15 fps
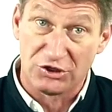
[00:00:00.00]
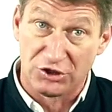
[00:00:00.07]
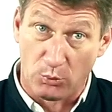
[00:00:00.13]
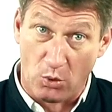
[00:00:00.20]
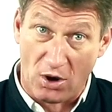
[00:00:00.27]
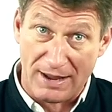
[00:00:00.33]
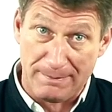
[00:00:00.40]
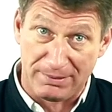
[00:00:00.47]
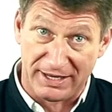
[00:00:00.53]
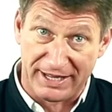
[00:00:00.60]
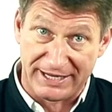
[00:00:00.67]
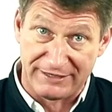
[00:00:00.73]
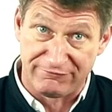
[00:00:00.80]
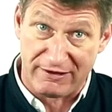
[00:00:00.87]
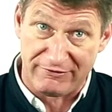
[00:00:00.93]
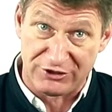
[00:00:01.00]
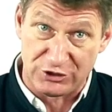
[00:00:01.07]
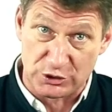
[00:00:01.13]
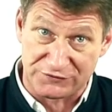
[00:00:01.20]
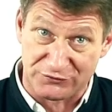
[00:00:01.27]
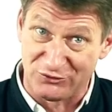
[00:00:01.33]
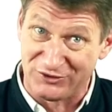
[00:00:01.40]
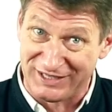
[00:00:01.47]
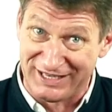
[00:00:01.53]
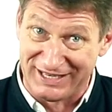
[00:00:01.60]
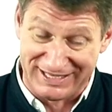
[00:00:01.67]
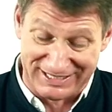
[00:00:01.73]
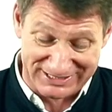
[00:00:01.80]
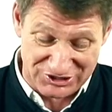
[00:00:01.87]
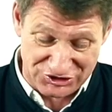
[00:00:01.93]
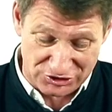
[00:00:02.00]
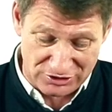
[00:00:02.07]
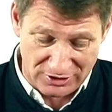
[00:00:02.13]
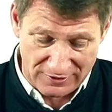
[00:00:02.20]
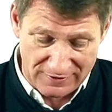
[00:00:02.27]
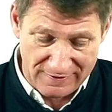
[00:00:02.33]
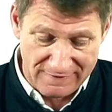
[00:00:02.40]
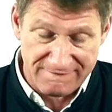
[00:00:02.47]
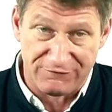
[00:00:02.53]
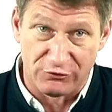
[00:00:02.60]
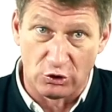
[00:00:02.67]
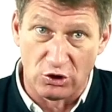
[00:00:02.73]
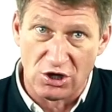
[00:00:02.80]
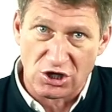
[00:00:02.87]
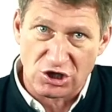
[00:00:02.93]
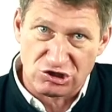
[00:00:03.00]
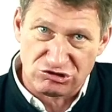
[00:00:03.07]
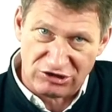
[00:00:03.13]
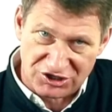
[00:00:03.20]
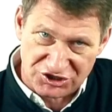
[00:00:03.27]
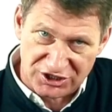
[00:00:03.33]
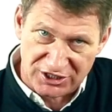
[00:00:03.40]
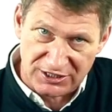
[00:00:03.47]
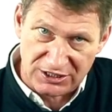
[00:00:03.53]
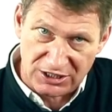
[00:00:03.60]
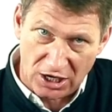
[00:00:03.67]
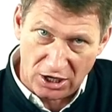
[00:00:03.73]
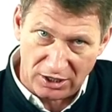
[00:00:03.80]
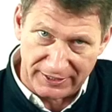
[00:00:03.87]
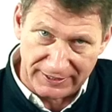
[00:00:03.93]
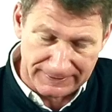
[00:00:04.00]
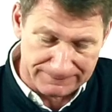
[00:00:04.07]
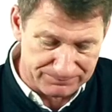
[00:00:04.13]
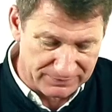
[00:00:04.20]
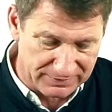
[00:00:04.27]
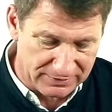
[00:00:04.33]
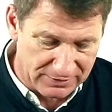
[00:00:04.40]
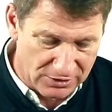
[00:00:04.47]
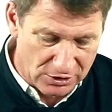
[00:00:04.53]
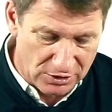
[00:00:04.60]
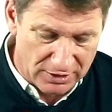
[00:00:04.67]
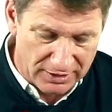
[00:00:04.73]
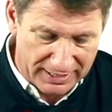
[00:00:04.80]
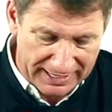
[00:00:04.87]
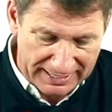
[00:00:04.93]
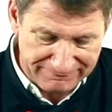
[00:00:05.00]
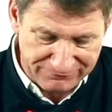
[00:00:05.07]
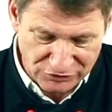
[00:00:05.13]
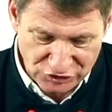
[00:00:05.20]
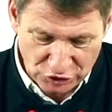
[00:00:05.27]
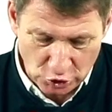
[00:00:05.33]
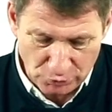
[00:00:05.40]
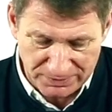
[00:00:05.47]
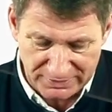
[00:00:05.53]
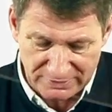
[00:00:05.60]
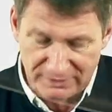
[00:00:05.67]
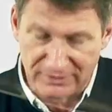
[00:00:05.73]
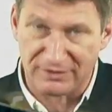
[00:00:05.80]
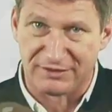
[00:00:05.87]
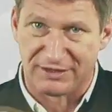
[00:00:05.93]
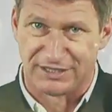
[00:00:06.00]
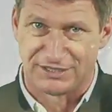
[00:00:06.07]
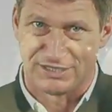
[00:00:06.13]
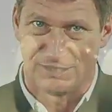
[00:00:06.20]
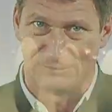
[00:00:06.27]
The wide blade, very useful in addition for crushing garlic and for scooping things